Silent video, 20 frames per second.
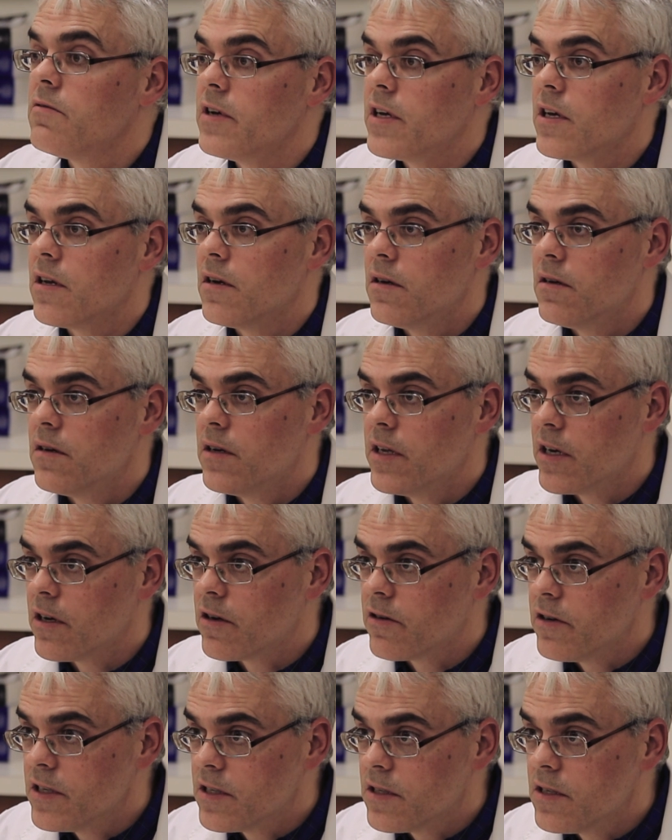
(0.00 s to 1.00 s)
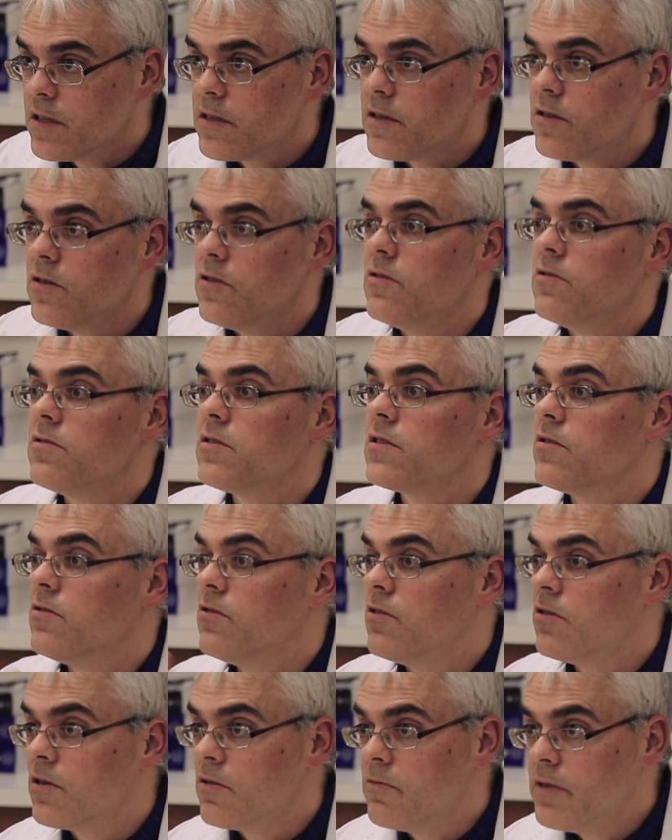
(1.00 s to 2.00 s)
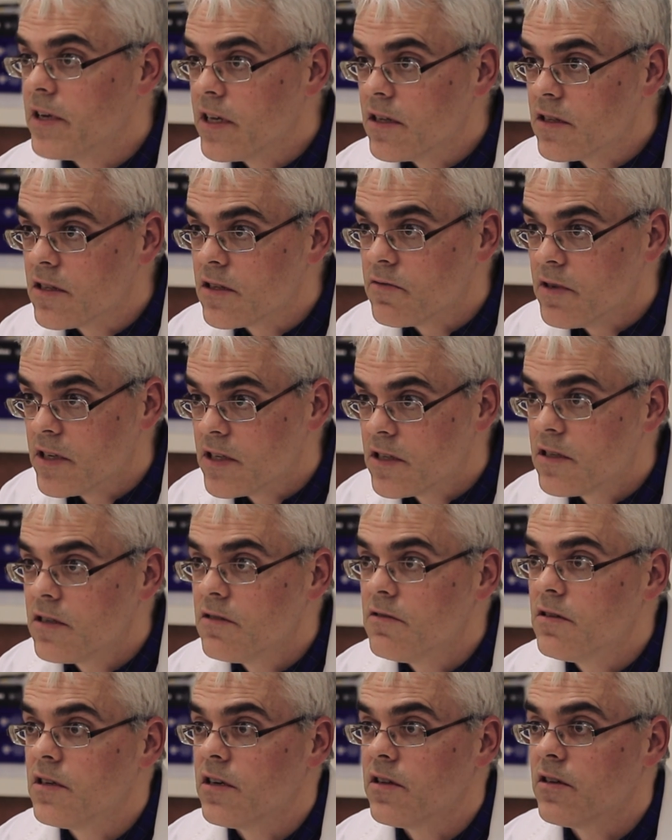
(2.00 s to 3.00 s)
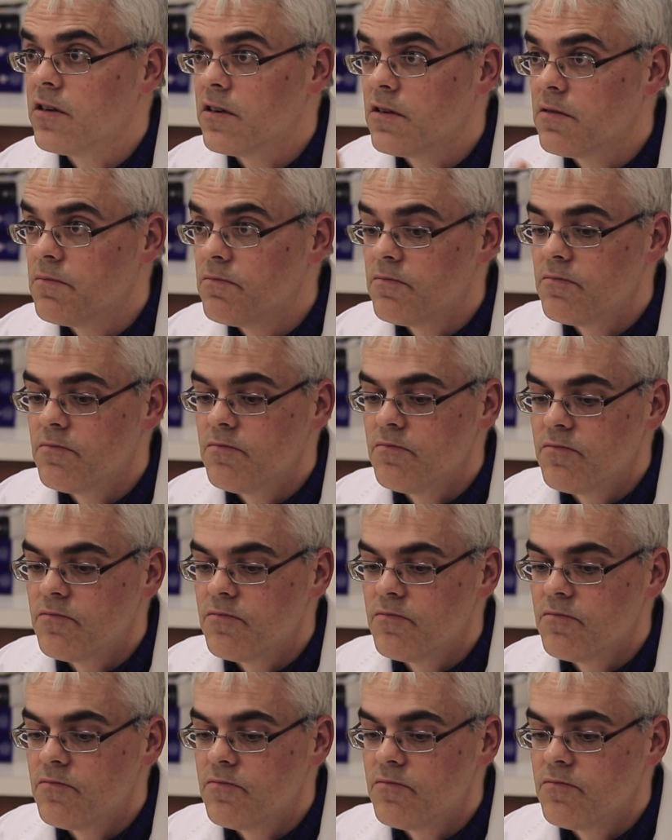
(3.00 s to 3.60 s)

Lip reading: We can increase this dose, or we can switch to another